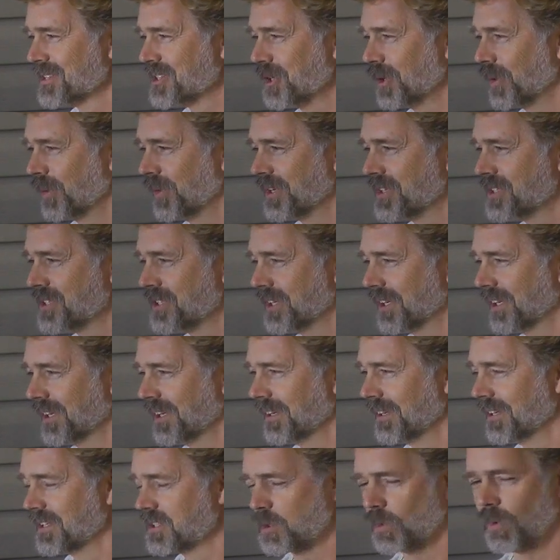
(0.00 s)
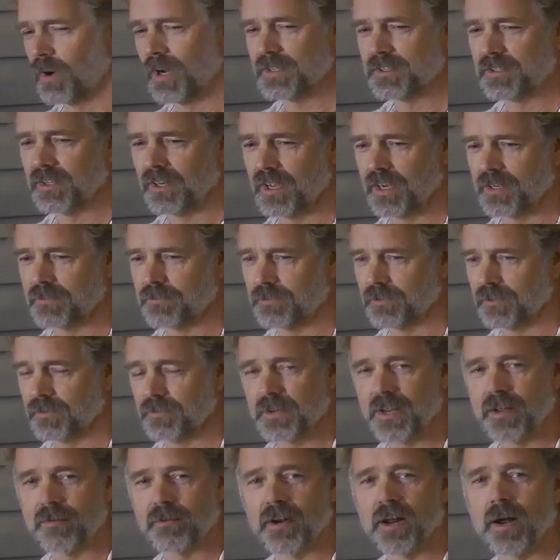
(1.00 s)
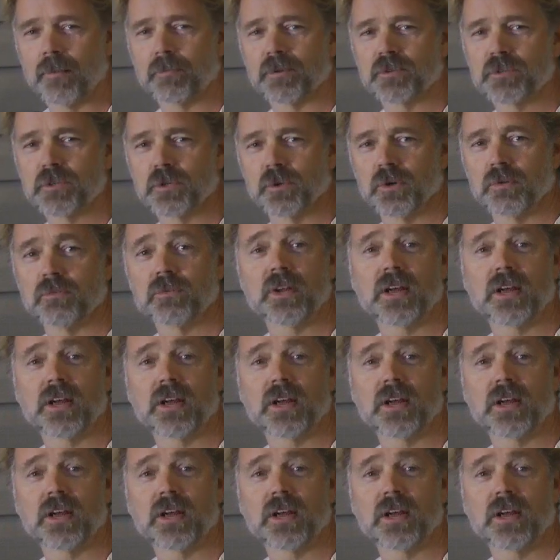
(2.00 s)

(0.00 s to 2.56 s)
So it's quite delightful. If you have an opportunity,